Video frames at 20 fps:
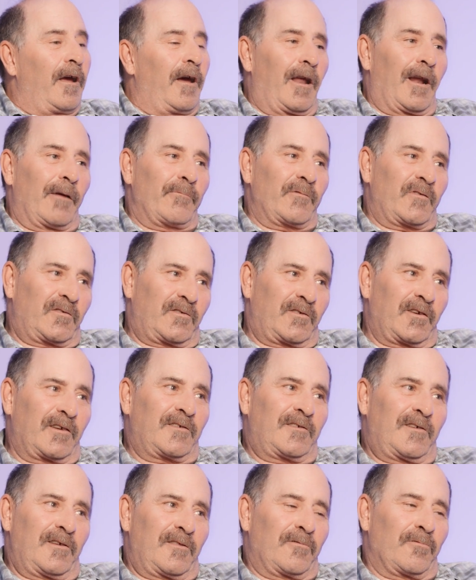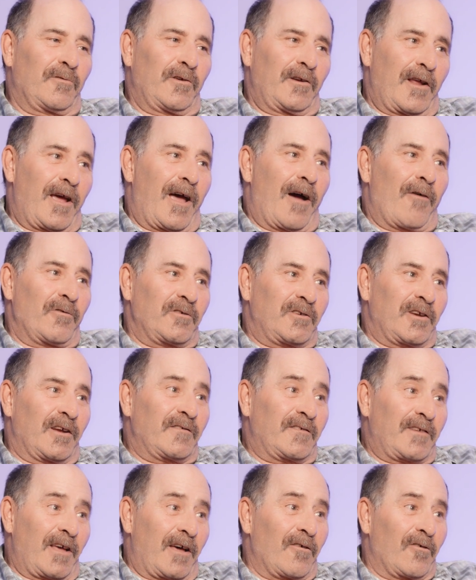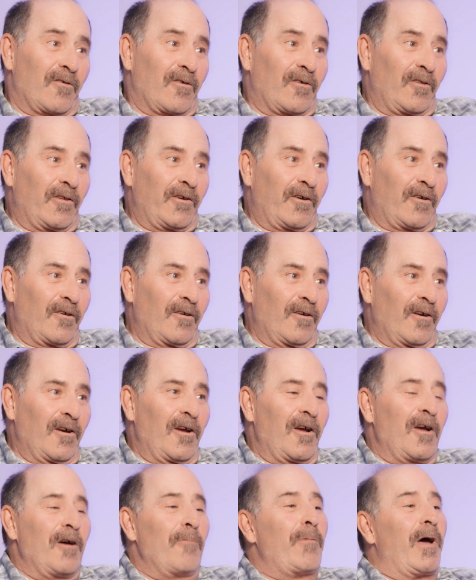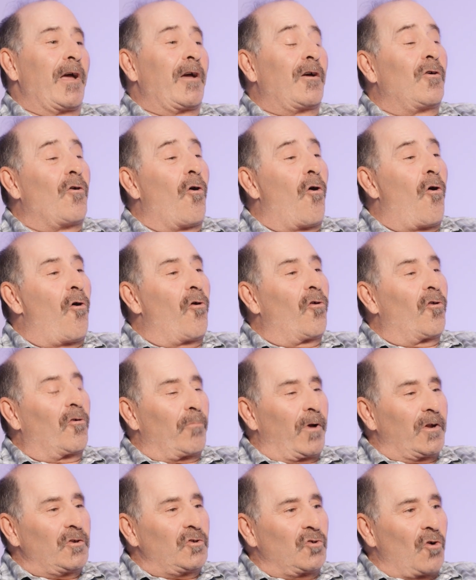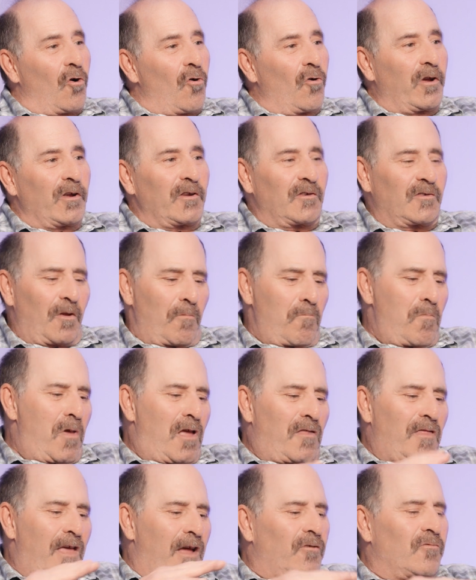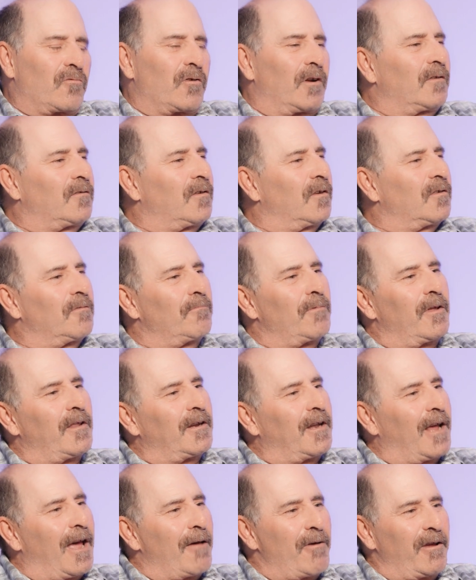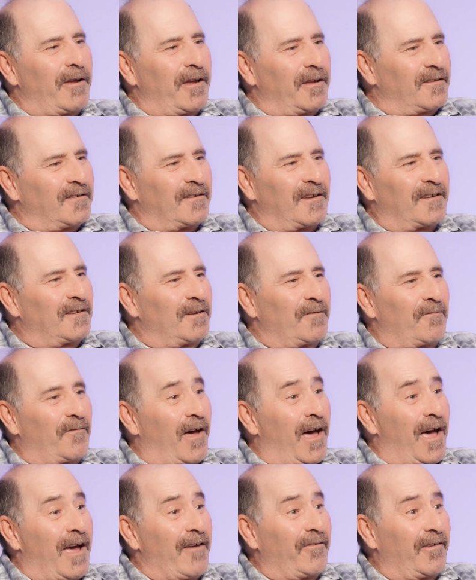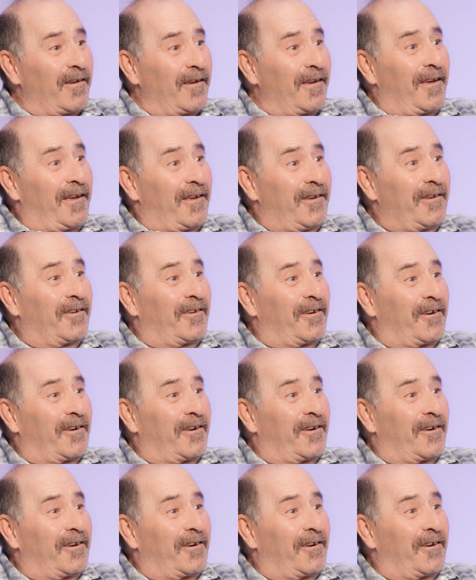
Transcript: And I'm 63 now, which I said earlier. My goal or my joke is to make that transition by the time I hit 65. You'll